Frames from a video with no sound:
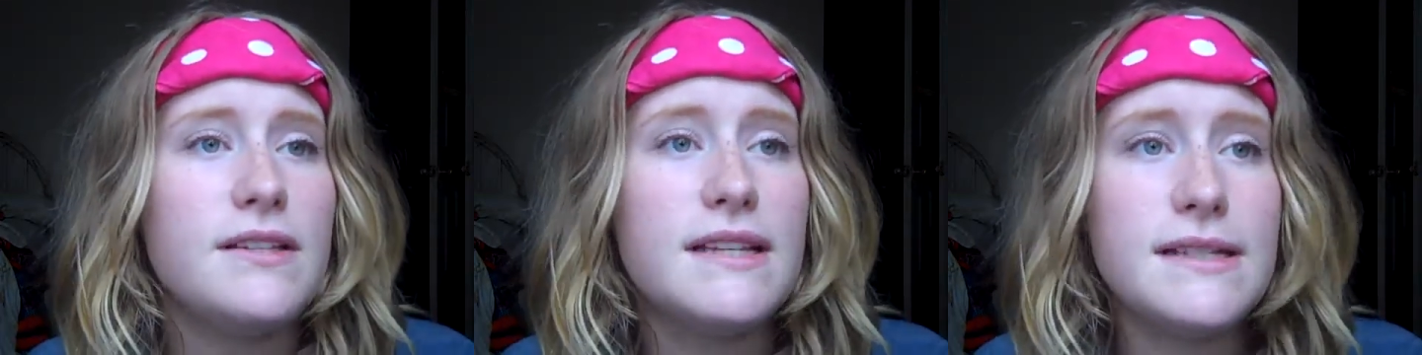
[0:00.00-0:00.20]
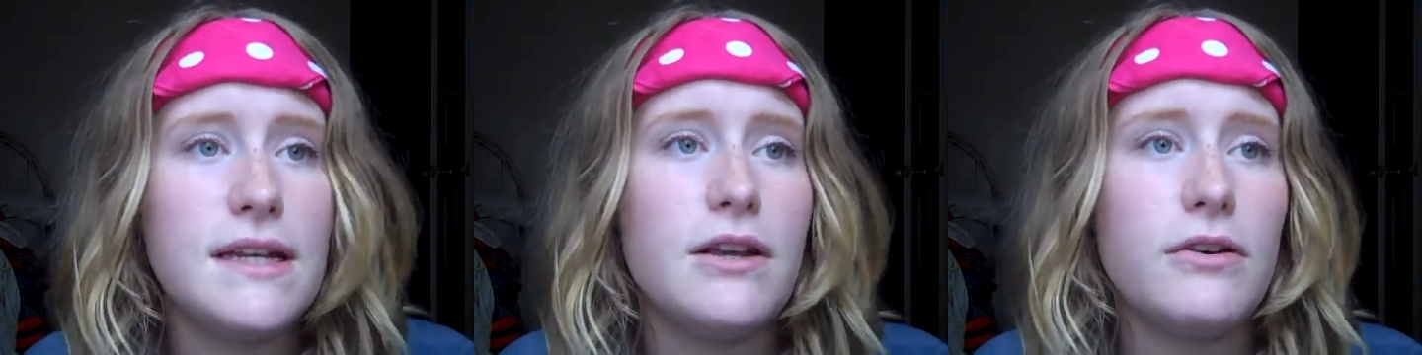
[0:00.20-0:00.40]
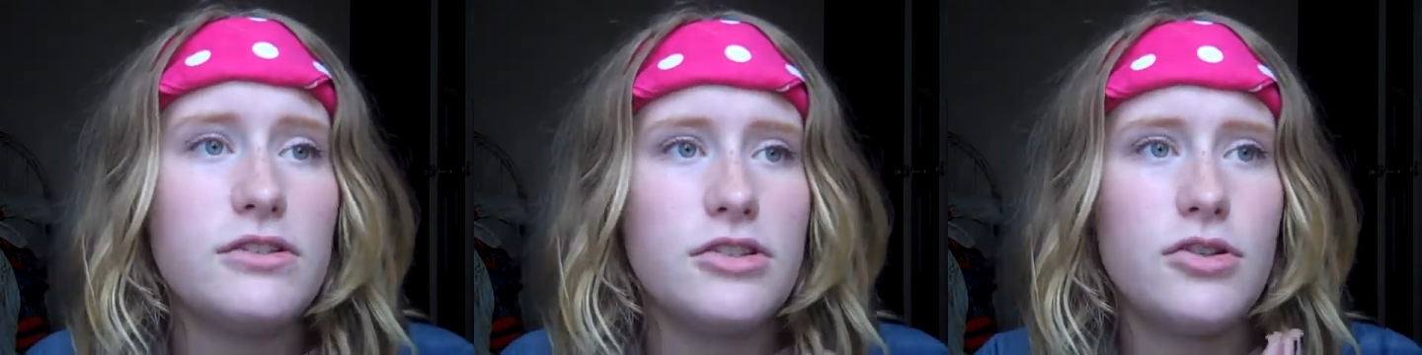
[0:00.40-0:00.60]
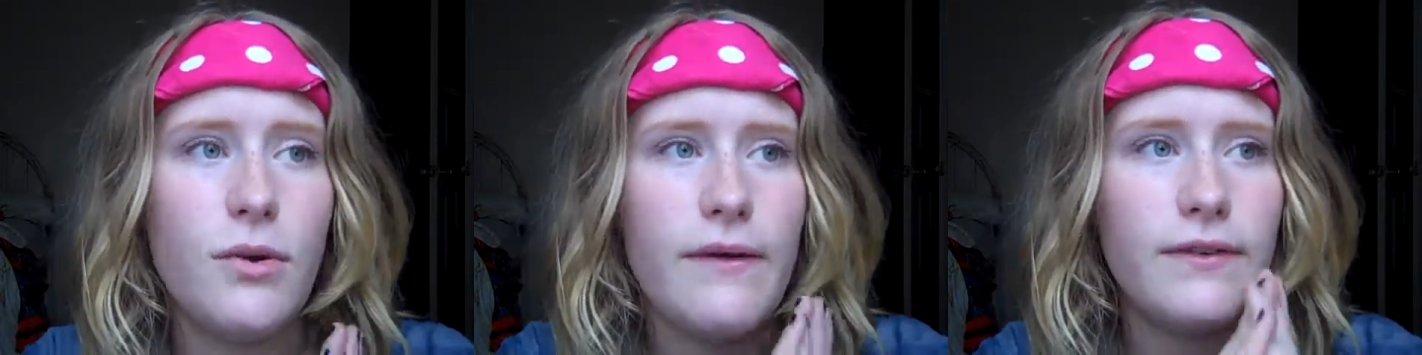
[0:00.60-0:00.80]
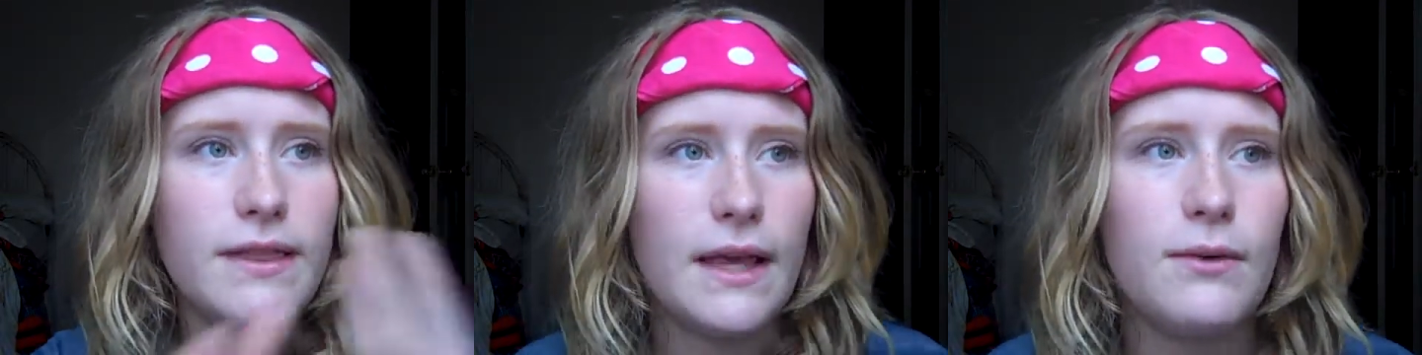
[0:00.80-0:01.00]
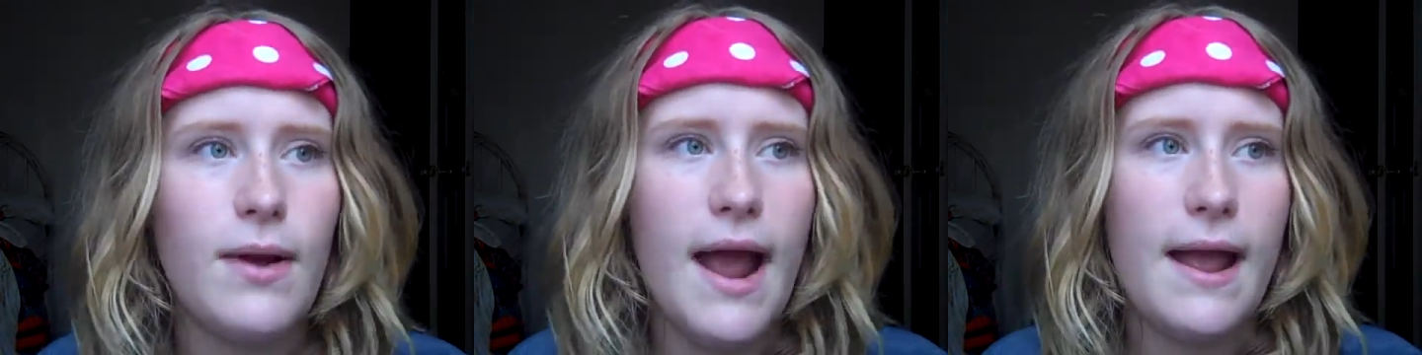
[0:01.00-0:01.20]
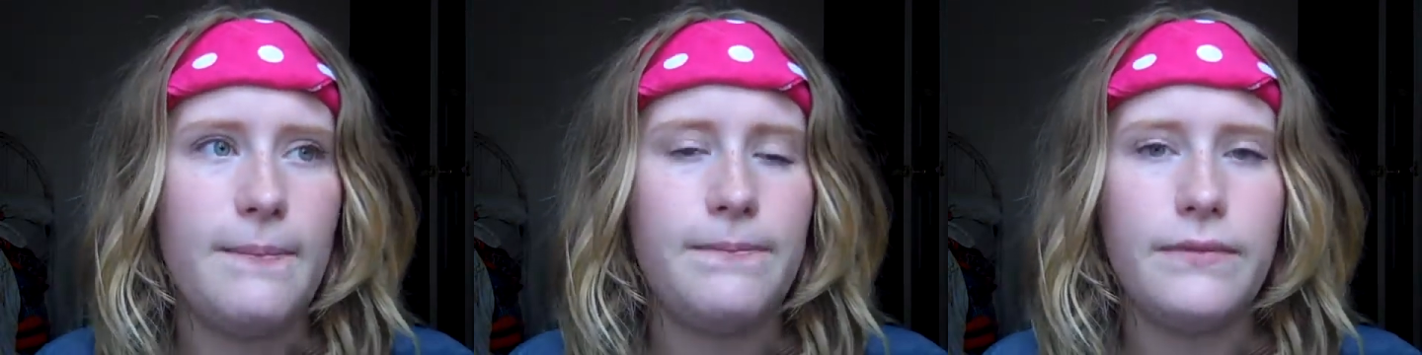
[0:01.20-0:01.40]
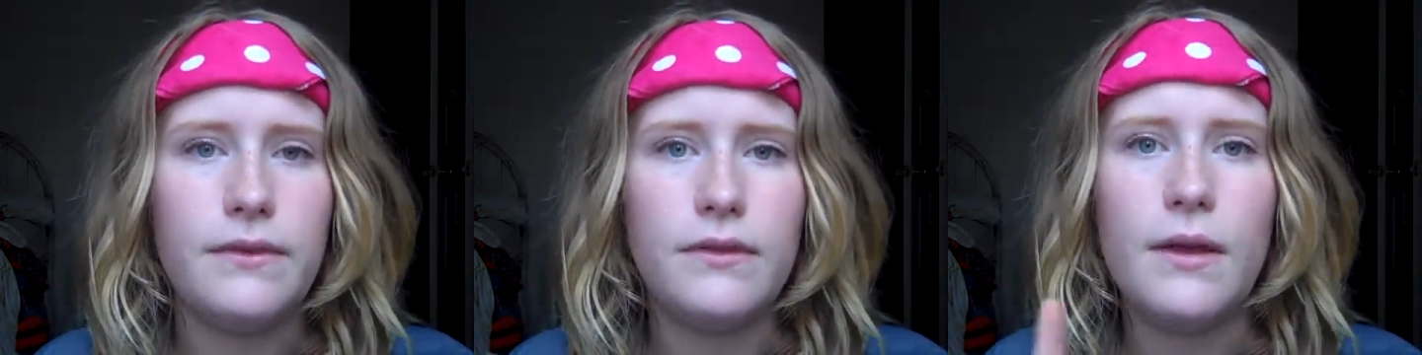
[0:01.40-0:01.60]
Disney heroes do everything
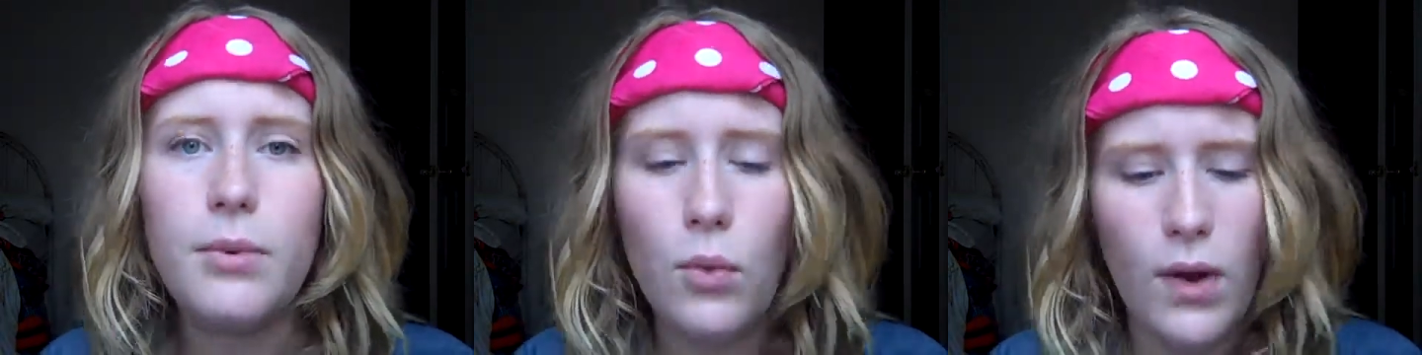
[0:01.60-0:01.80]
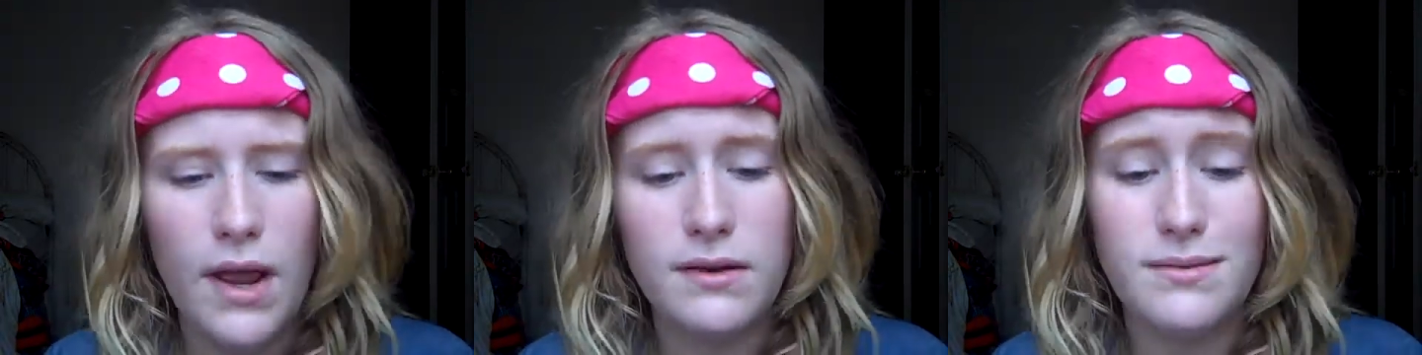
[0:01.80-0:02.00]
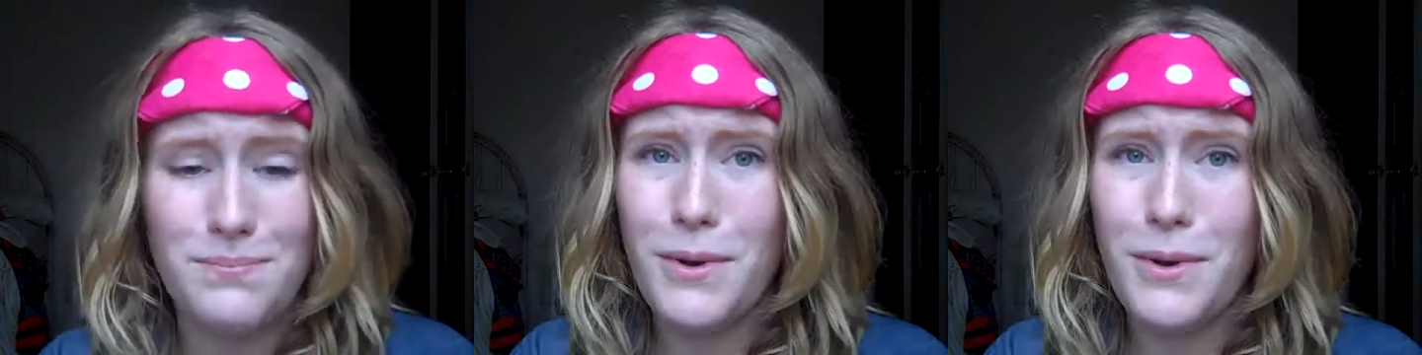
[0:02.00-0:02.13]
right. Number 1,